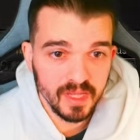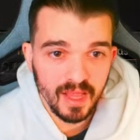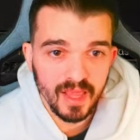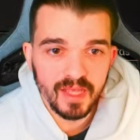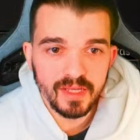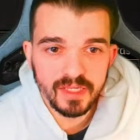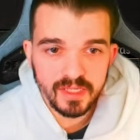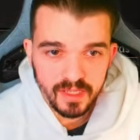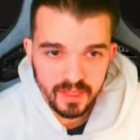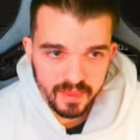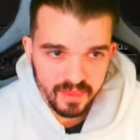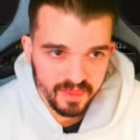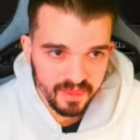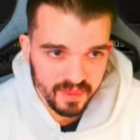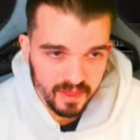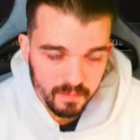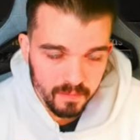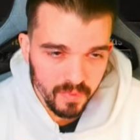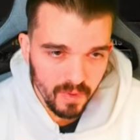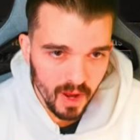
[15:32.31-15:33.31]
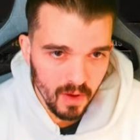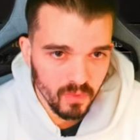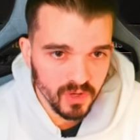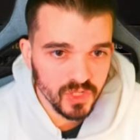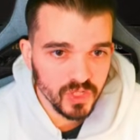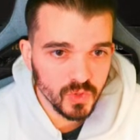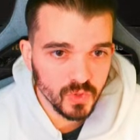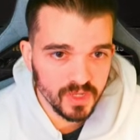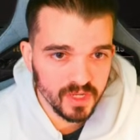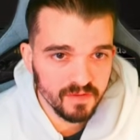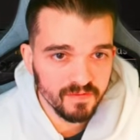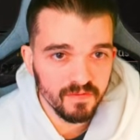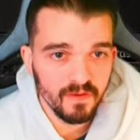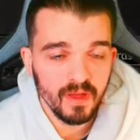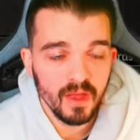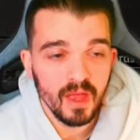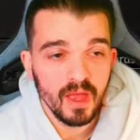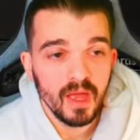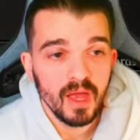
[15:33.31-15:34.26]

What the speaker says: The last tip I want to give,